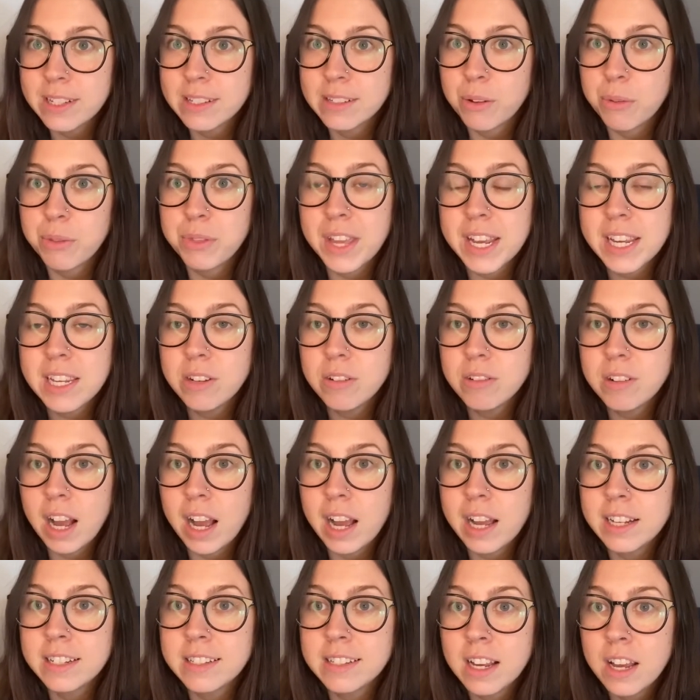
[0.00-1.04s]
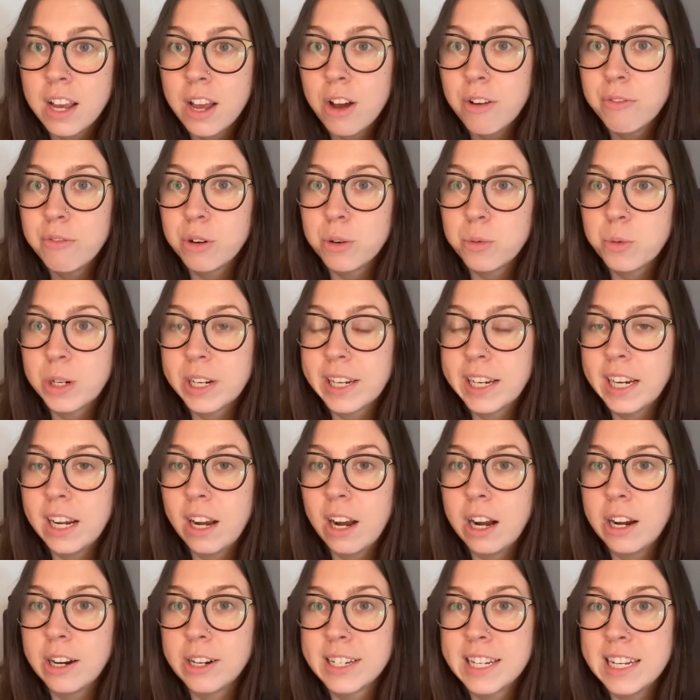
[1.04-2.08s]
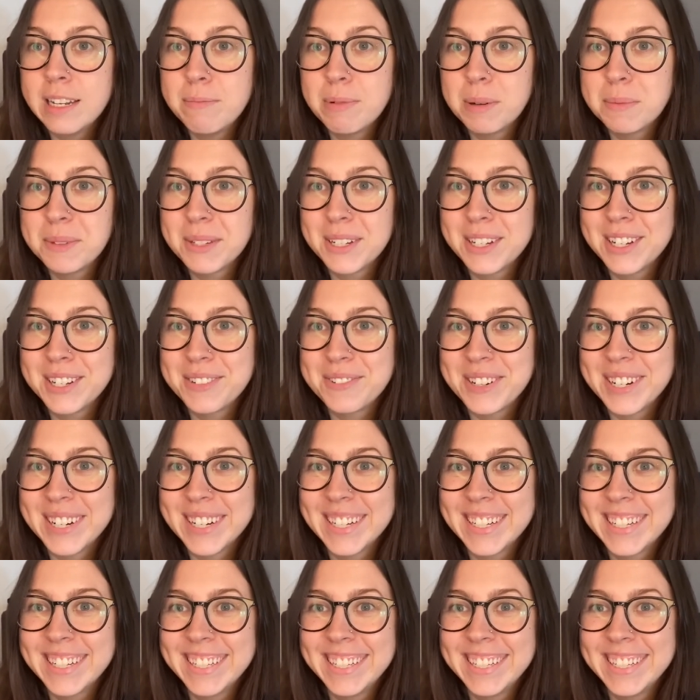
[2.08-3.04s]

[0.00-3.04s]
So thank you guys for working hard. Keep up the good work.